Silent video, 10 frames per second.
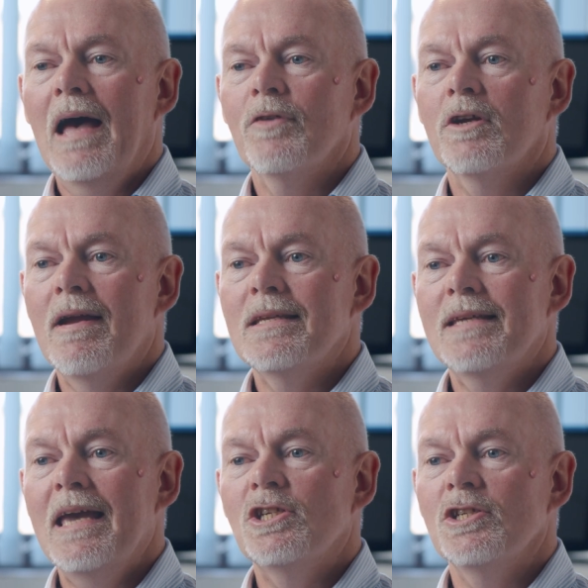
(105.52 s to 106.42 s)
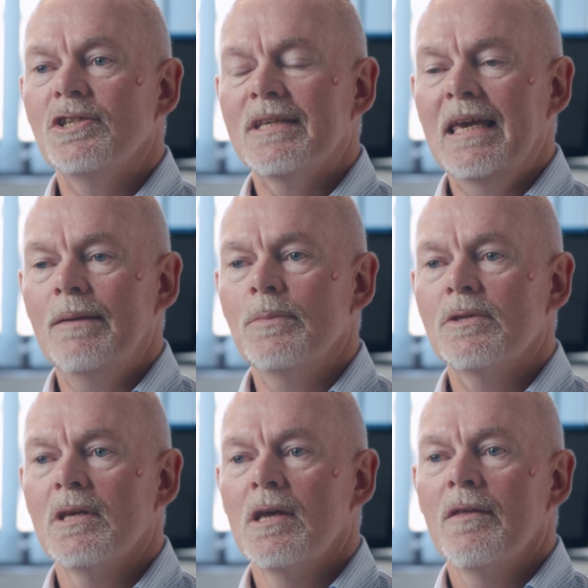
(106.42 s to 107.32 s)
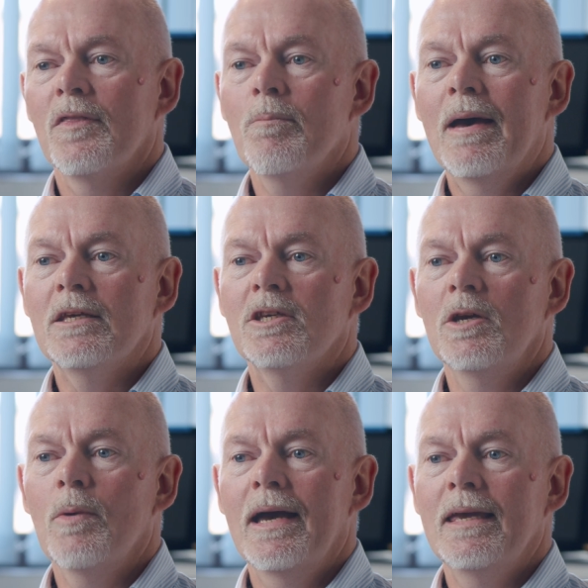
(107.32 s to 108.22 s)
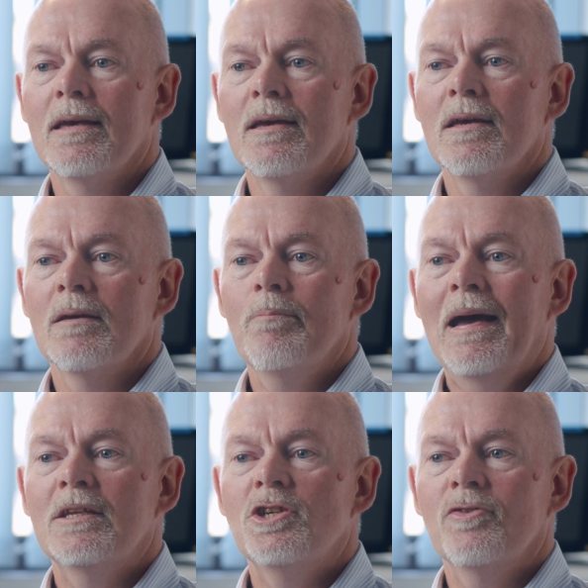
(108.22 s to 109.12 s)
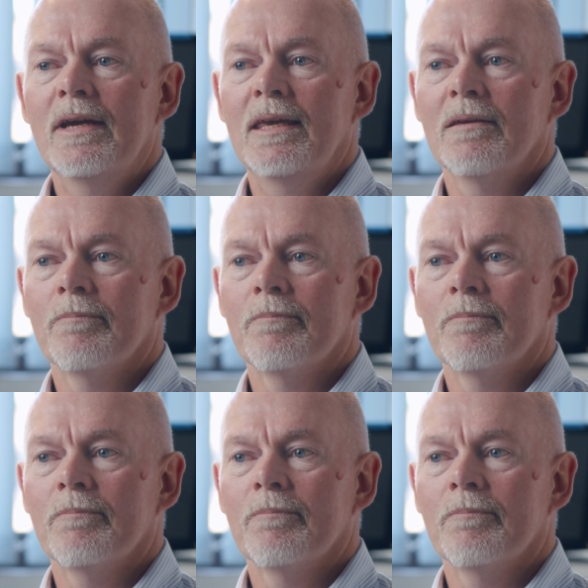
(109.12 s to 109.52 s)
have accreditation schemes that make QA mandatory.